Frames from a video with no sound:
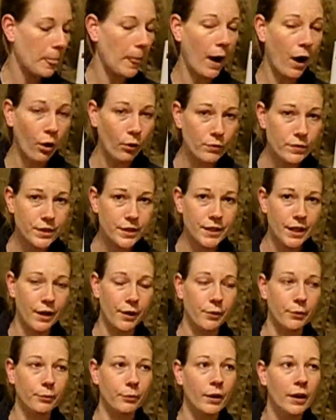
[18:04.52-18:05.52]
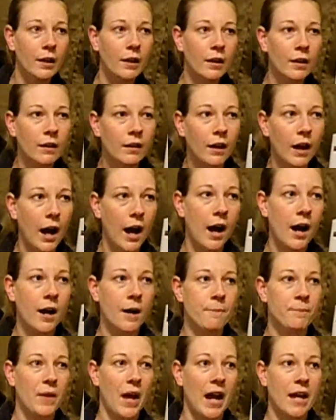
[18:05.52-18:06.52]
Also,
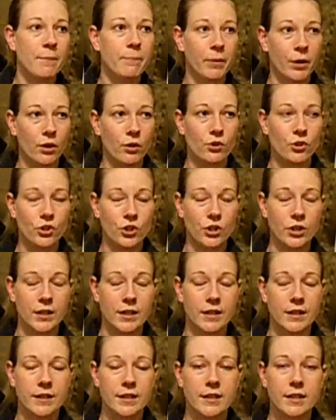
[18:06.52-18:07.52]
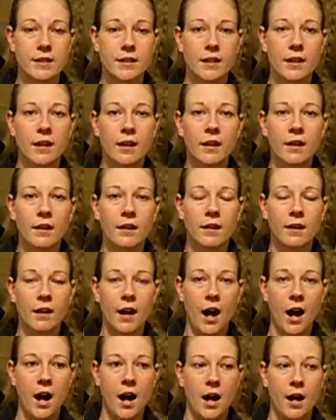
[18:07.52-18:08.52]
I purchased
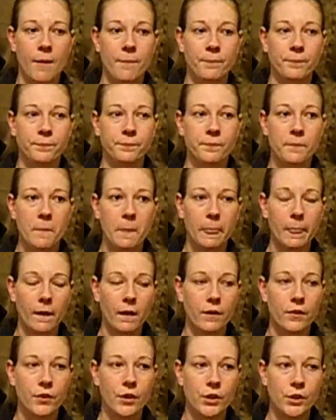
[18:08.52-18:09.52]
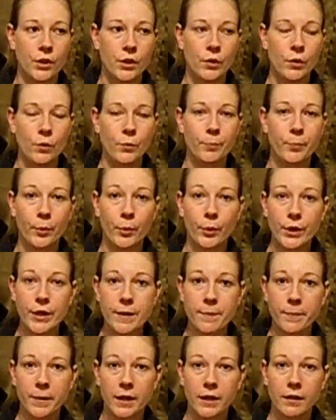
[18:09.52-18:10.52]
the new
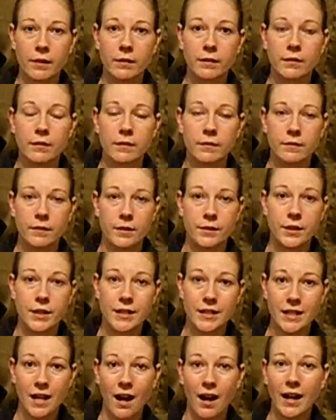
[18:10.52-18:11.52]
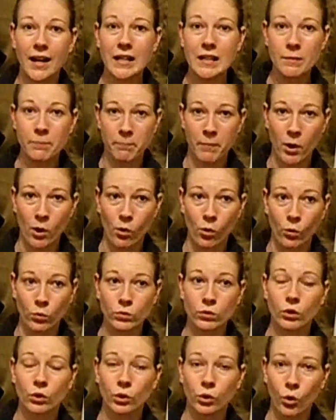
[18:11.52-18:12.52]
Prima Design
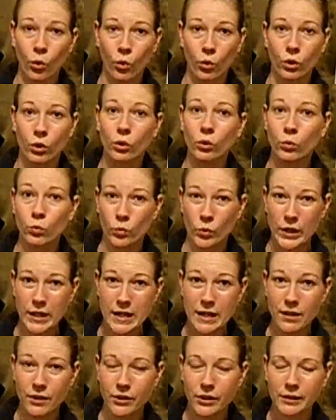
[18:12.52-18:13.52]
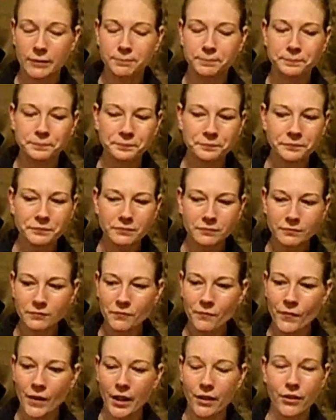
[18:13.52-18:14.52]
Mold Laurel Wreath.
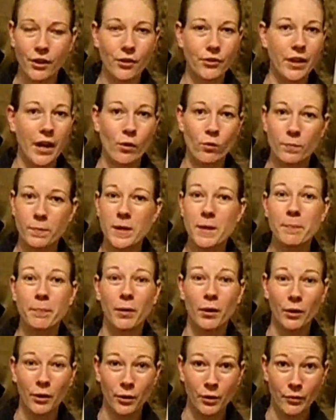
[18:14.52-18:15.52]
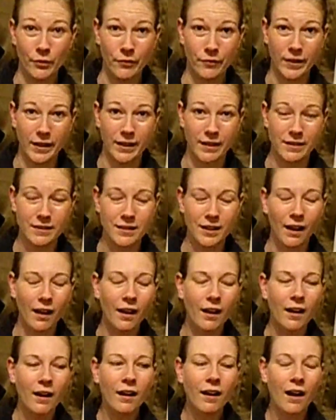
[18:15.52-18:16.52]
I thought that would be perfect.
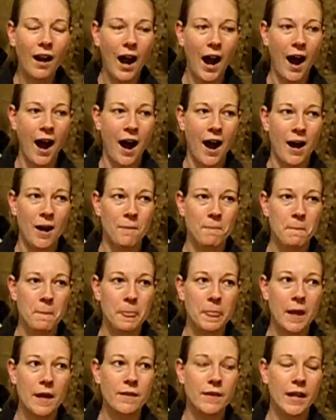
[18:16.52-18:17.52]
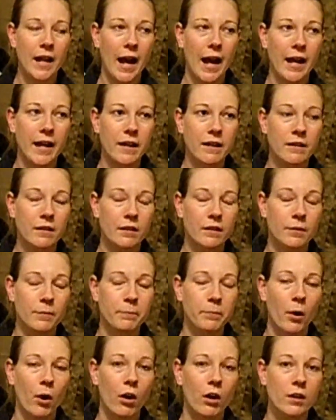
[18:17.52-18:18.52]
And then I
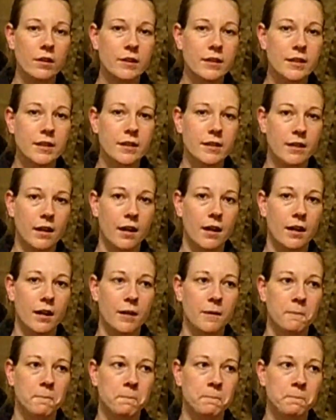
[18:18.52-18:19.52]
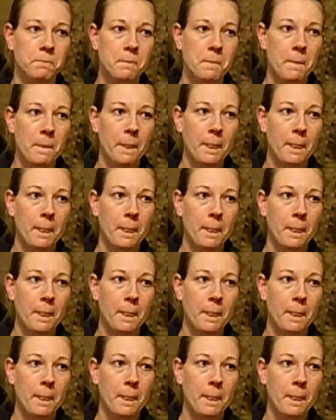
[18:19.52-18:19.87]
bought some,